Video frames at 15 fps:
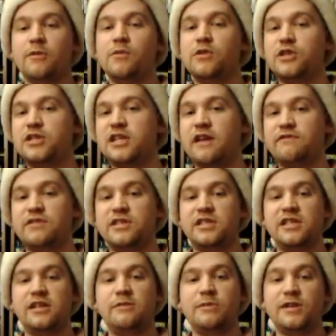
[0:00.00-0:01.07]
but we'll just have to
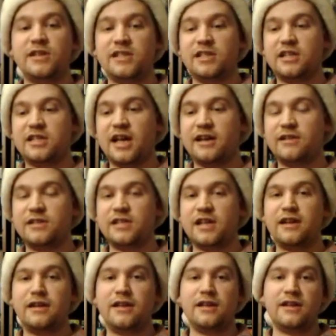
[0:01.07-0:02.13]
see because the titles
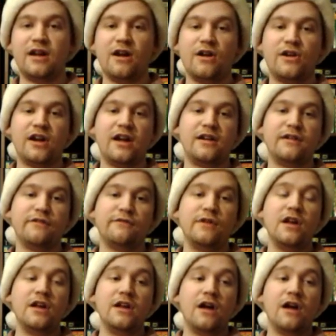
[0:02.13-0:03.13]
I need are kind of